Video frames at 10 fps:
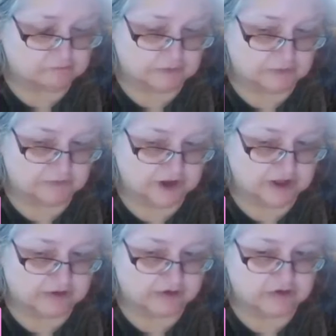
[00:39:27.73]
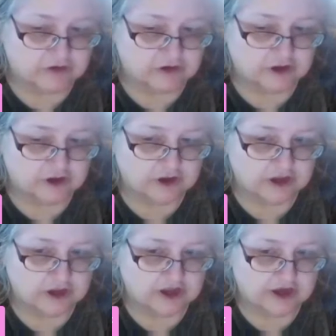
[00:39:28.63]
about the others.
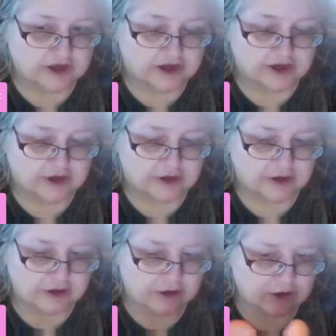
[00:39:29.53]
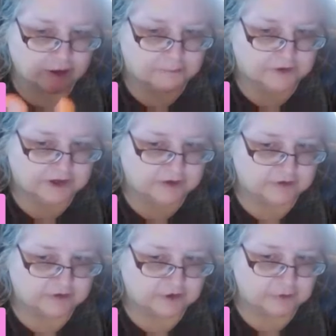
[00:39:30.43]
And then a couple of
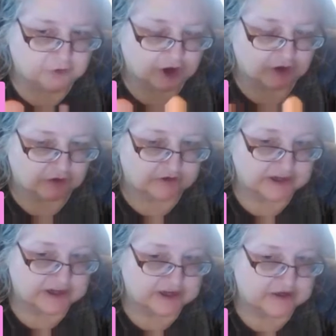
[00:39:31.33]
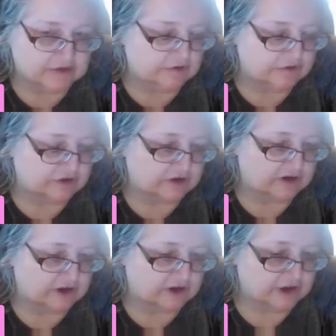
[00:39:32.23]
years ago, Dr. Lee
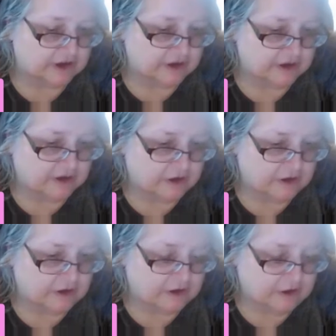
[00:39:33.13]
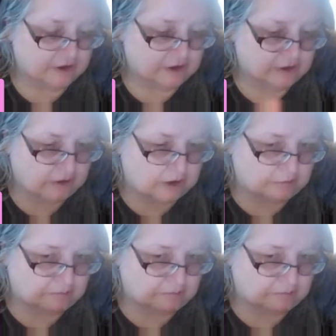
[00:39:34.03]
started, uh,